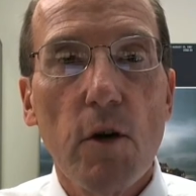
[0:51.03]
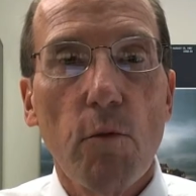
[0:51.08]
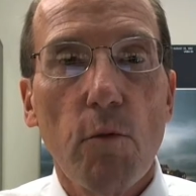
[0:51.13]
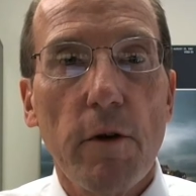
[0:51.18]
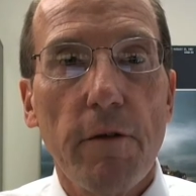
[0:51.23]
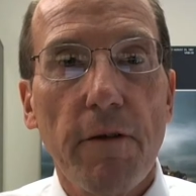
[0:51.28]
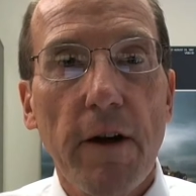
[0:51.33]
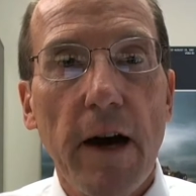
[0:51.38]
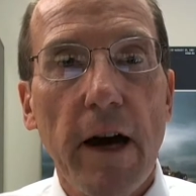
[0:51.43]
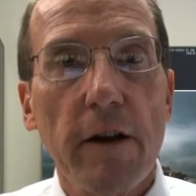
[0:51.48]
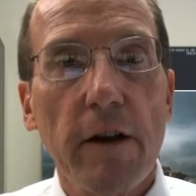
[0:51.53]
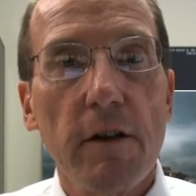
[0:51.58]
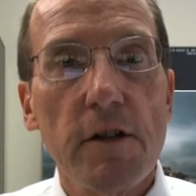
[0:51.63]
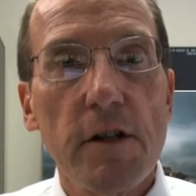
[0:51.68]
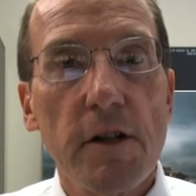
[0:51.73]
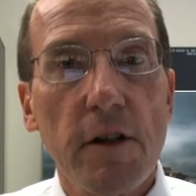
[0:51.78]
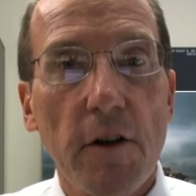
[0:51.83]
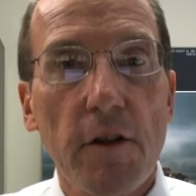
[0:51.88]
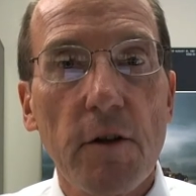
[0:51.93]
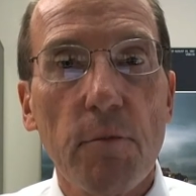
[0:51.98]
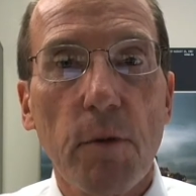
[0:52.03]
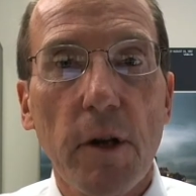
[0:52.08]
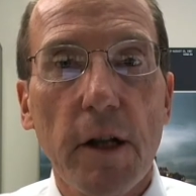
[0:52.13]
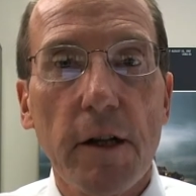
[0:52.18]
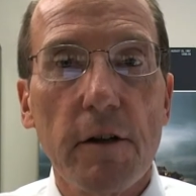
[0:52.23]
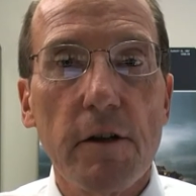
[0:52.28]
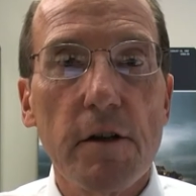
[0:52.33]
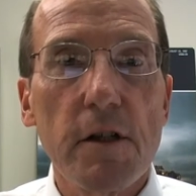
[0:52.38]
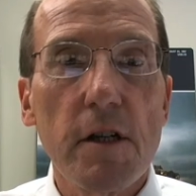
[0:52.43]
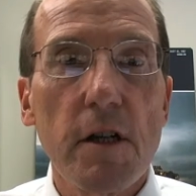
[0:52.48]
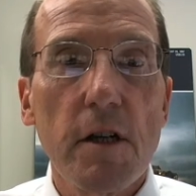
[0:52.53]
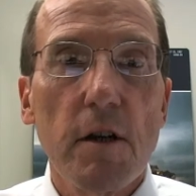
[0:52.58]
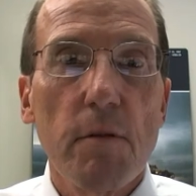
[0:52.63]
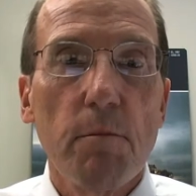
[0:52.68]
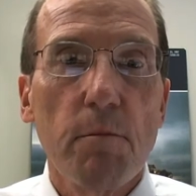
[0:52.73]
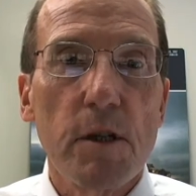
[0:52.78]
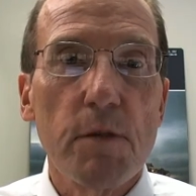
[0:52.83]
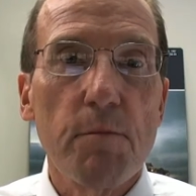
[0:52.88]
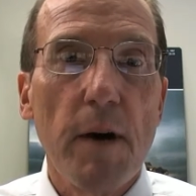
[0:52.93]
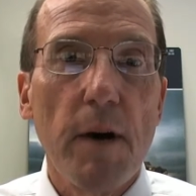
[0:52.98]
Refiners and other blenders
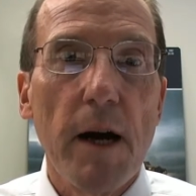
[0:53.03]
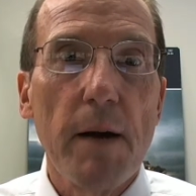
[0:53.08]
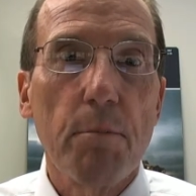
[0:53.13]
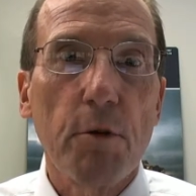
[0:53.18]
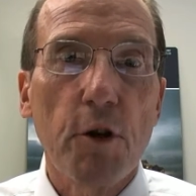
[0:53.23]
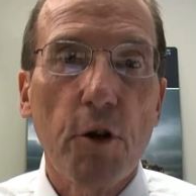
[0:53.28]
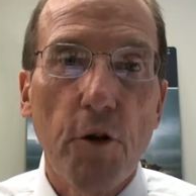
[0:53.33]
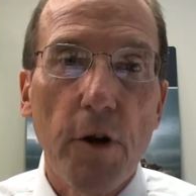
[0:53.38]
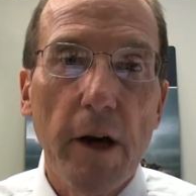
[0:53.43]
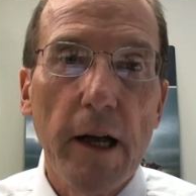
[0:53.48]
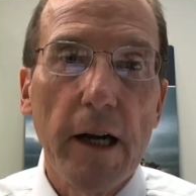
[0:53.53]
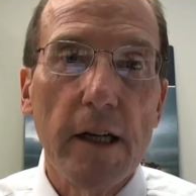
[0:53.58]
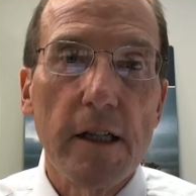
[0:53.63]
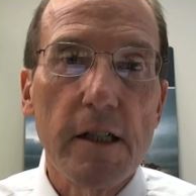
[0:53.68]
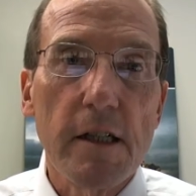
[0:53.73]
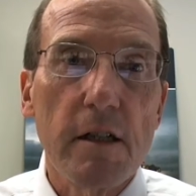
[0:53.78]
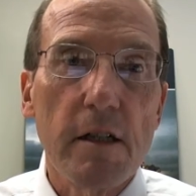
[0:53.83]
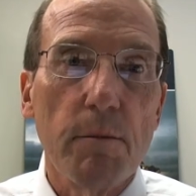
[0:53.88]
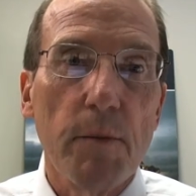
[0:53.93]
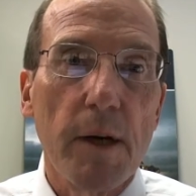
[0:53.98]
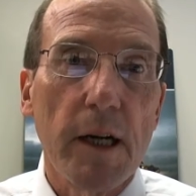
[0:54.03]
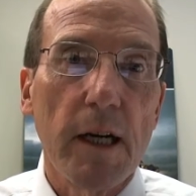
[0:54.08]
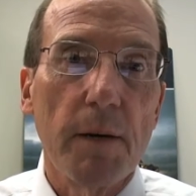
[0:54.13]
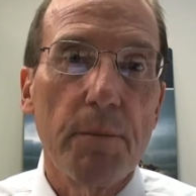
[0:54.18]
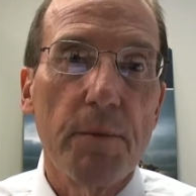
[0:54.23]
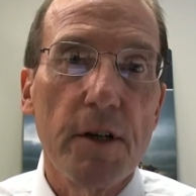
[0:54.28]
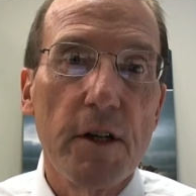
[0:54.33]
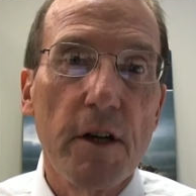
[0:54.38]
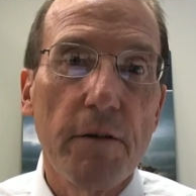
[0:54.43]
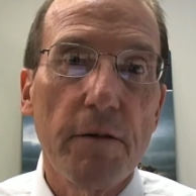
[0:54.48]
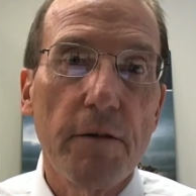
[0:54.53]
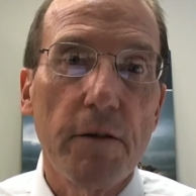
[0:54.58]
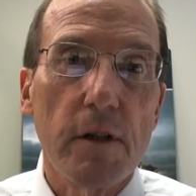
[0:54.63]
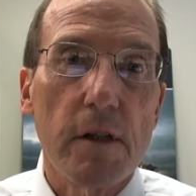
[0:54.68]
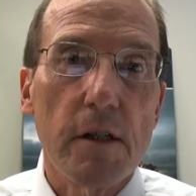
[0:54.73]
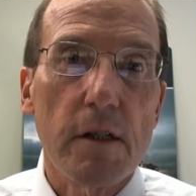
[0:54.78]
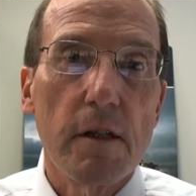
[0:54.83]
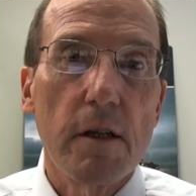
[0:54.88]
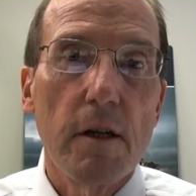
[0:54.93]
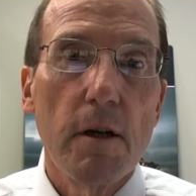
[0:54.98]
must buy credits to make up the
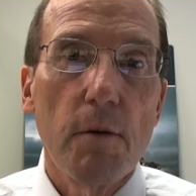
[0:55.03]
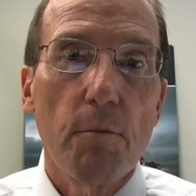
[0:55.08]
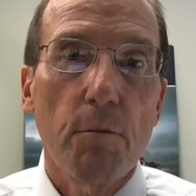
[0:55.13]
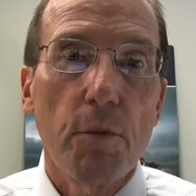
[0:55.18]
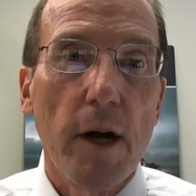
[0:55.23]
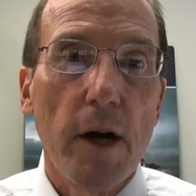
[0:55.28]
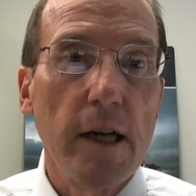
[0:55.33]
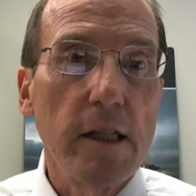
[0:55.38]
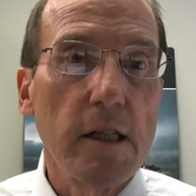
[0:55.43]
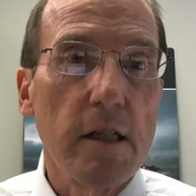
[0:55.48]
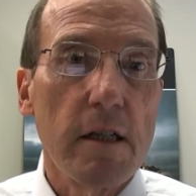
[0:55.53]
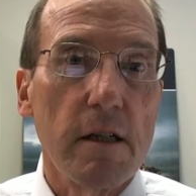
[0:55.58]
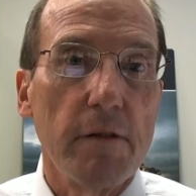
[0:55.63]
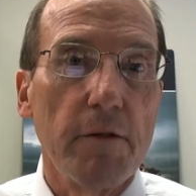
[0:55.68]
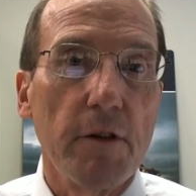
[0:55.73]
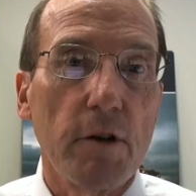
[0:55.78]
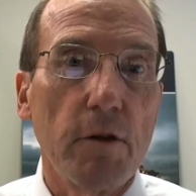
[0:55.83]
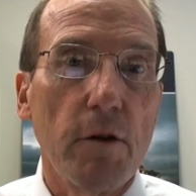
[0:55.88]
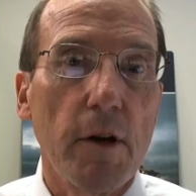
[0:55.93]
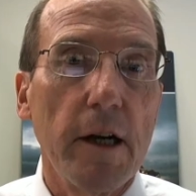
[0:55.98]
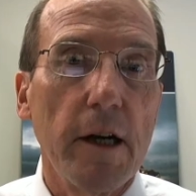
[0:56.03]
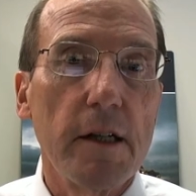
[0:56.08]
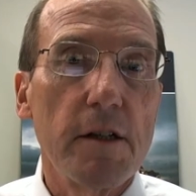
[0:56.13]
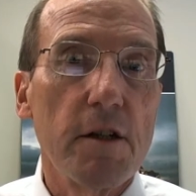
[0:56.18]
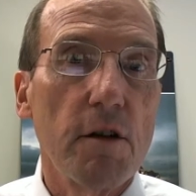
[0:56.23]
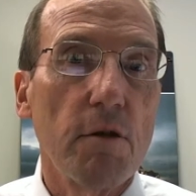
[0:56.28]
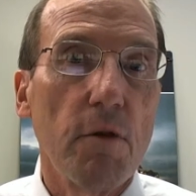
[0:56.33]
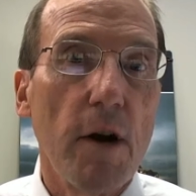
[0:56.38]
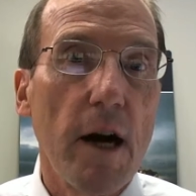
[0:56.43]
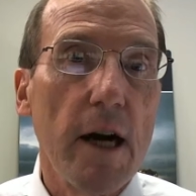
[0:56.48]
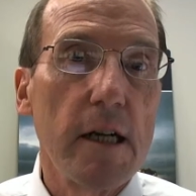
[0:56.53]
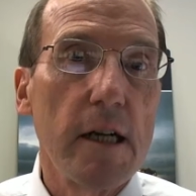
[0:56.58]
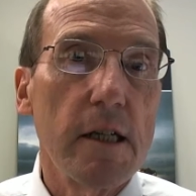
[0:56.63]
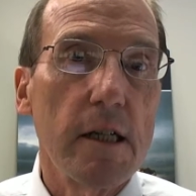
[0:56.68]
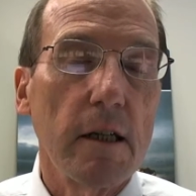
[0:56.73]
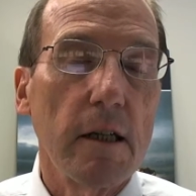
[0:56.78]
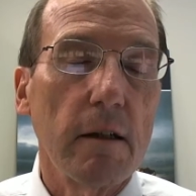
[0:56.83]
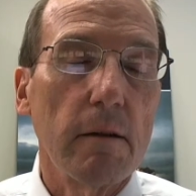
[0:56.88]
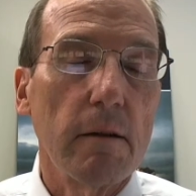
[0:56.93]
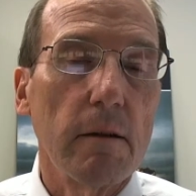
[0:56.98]
difference. Prices of the credits are
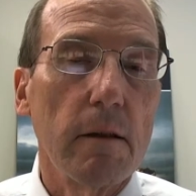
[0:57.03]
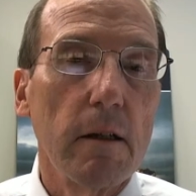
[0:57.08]
rising.